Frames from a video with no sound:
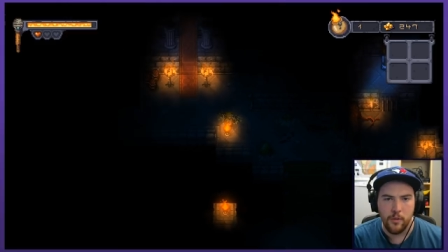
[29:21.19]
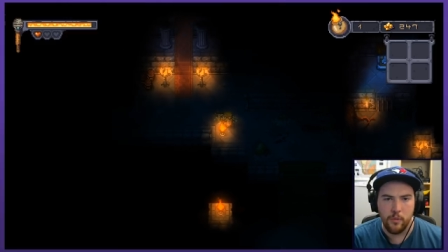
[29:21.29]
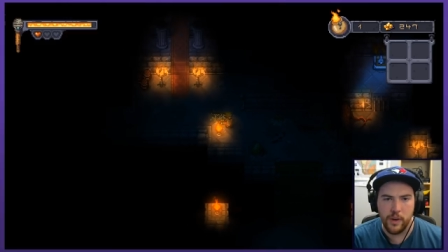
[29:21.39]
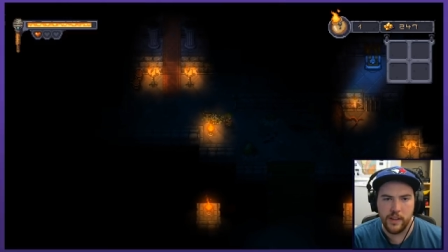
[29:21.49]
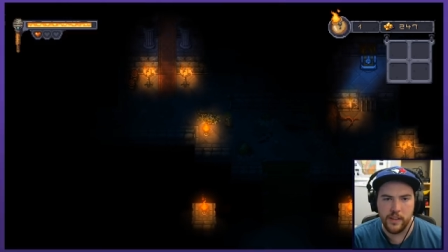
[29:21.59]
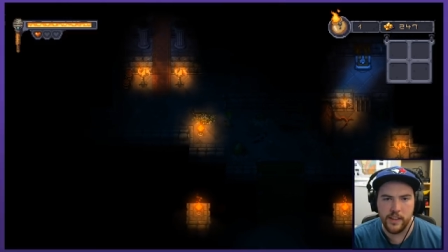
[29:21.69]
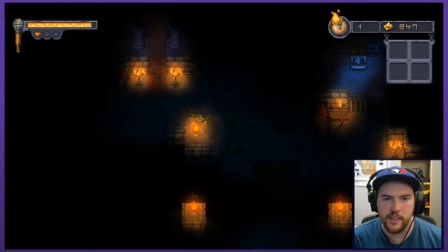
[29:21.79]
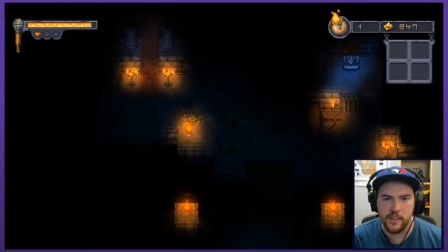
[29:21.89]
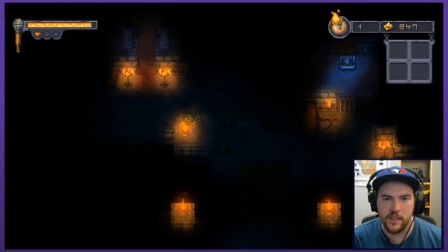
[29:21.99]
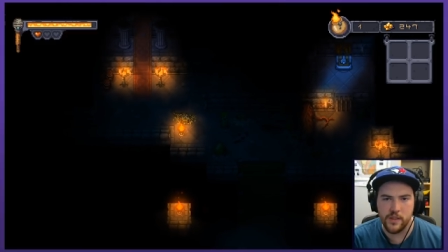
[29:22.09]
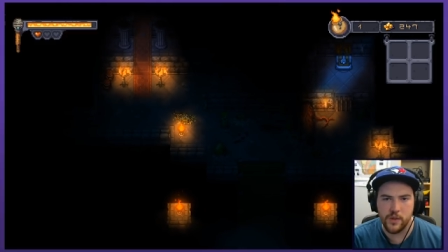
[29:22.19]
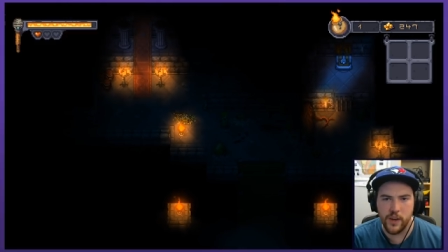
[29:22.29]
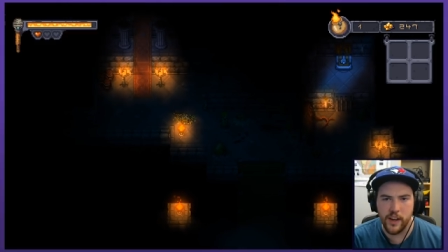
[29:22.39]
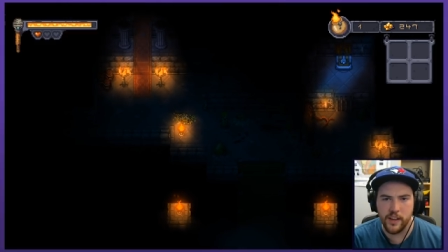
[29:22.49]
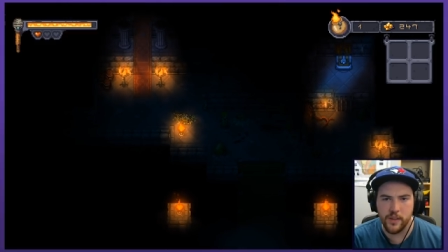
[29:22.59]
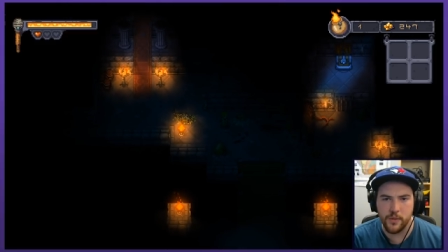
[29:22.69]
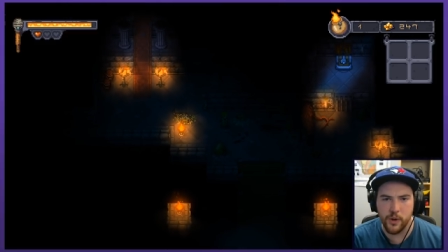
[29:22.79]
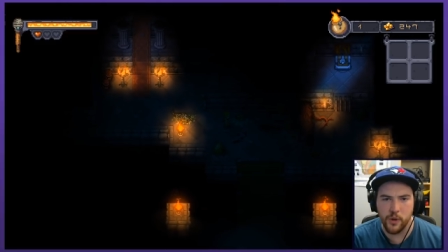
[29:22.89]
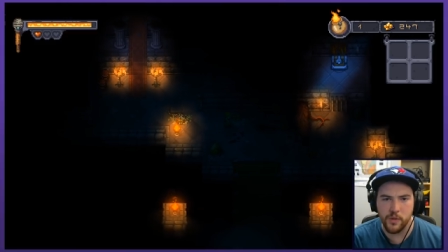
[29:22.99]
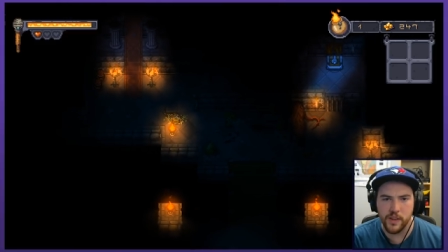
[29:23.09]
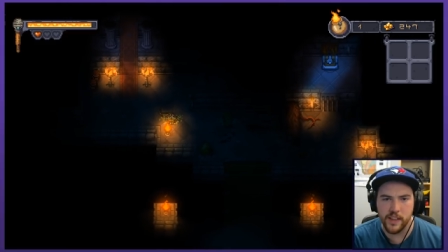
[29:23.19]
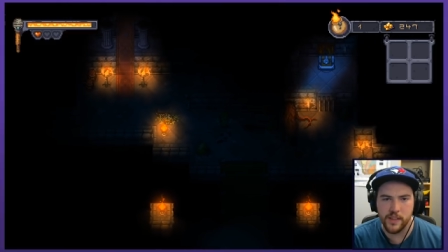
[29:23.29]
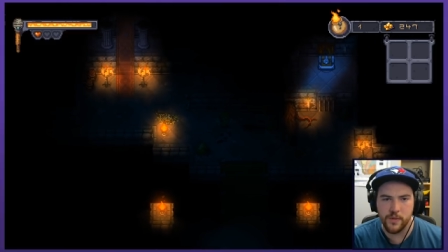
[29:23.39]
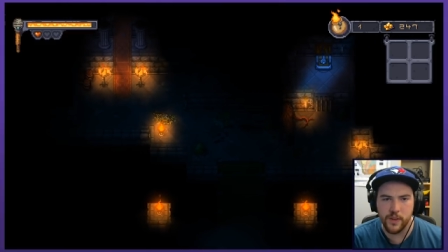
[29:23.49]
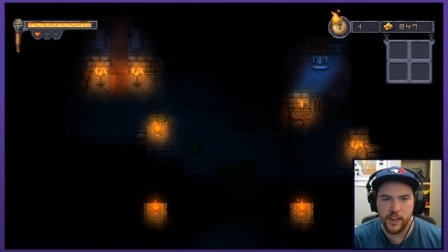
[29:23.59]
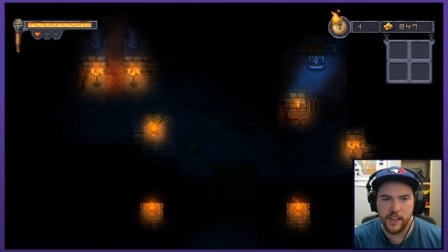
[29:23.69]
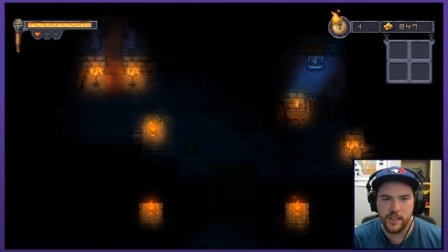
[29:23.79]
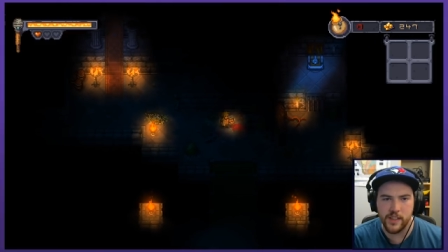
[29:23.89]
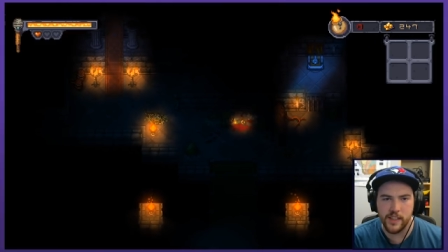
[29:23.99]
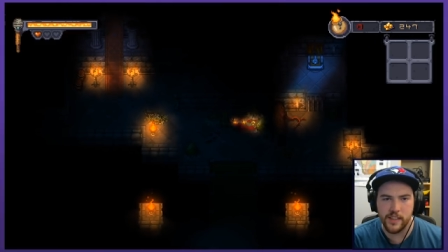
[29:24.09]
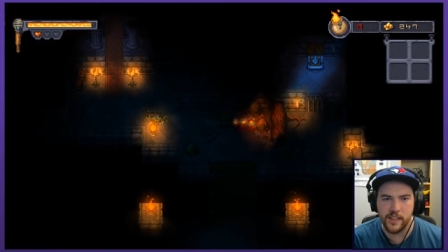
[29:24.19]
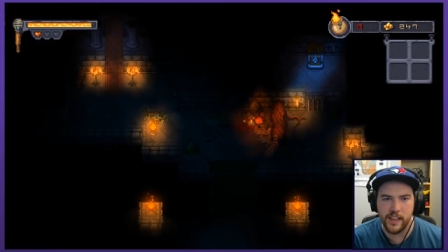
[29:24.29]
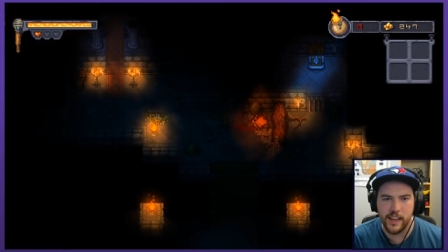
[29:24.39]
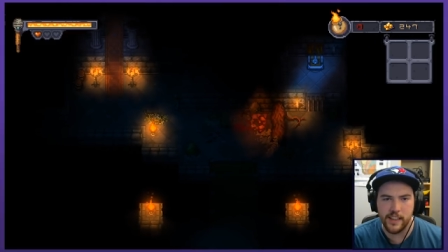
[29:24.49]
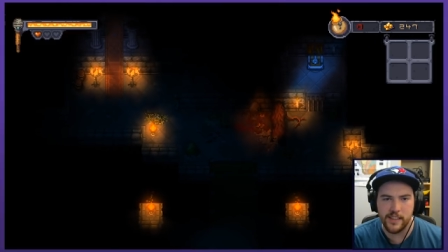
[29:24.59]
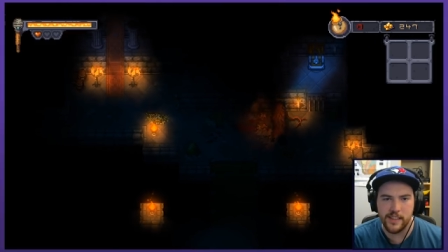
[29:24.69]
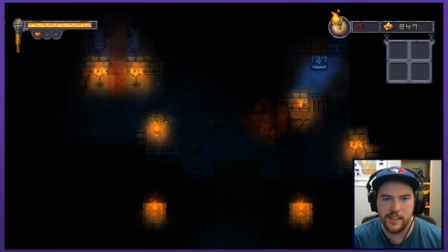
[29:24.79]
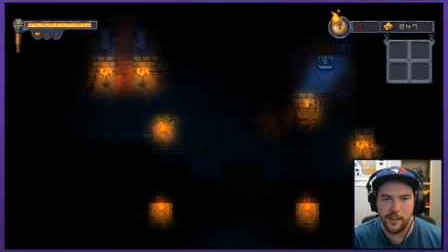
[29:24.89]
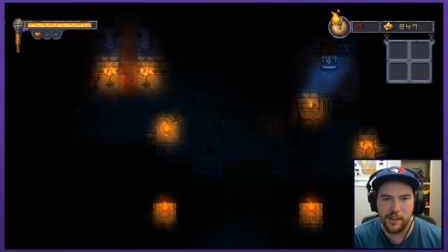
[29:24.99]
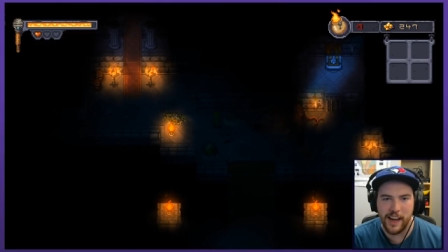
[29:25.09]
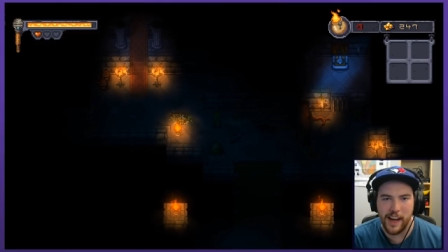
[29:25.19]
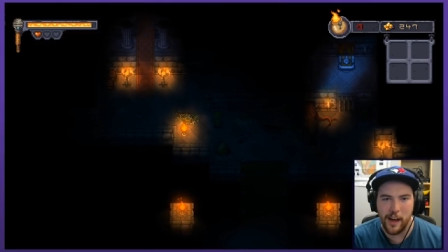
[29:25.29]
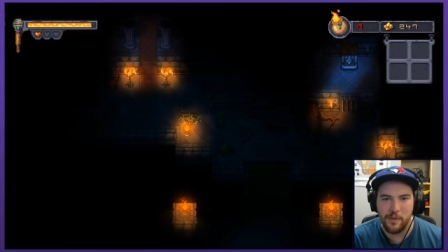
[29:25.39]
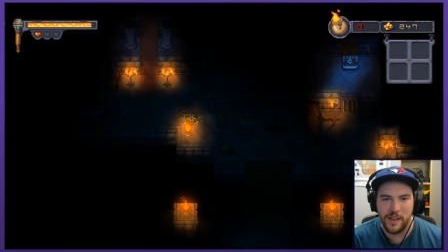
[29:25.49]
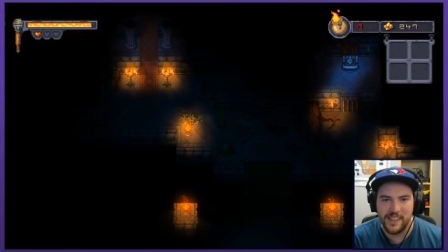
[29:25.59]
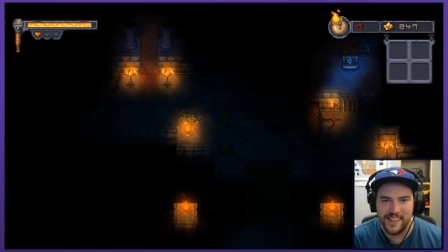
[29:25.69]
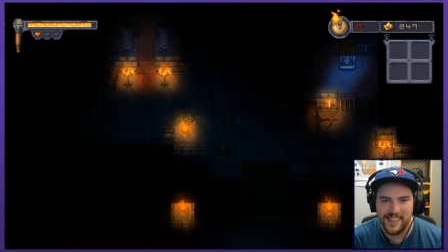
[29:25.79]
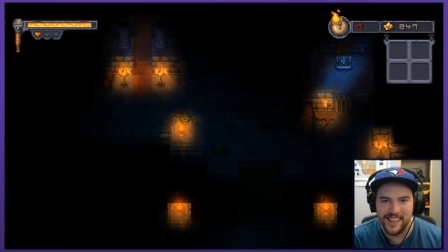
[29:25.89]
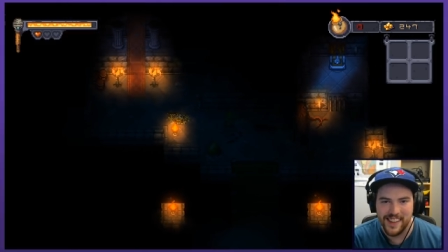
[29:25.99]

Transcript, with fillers: Well, let's just try and throw this for like shits and gigs to see what happens.